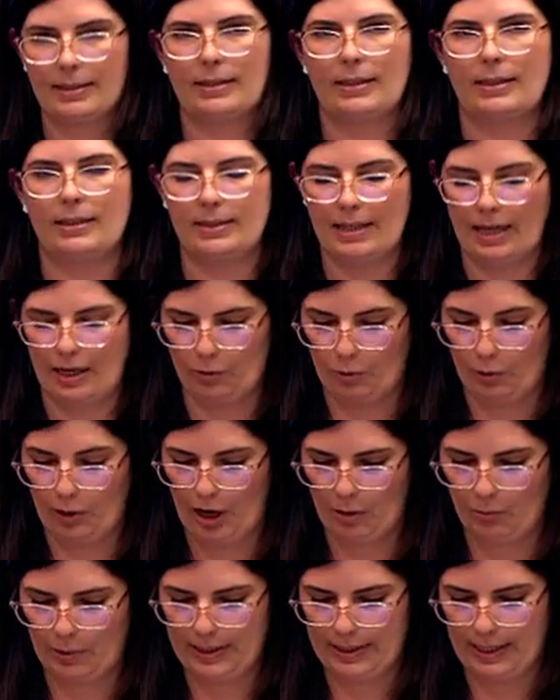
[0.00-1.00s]
and indeed when
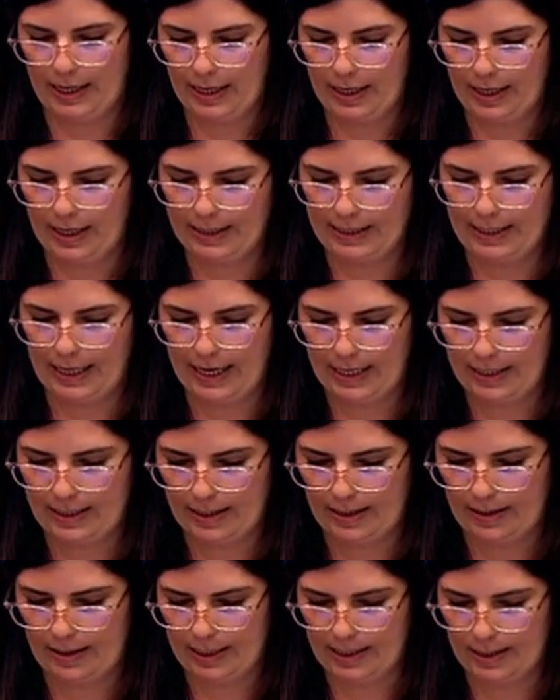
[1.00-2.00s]
I was seeking to
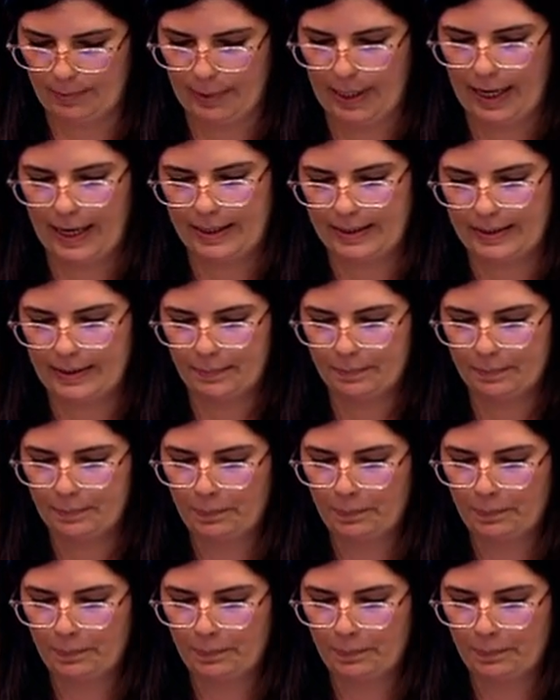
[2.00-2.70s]
enter this place.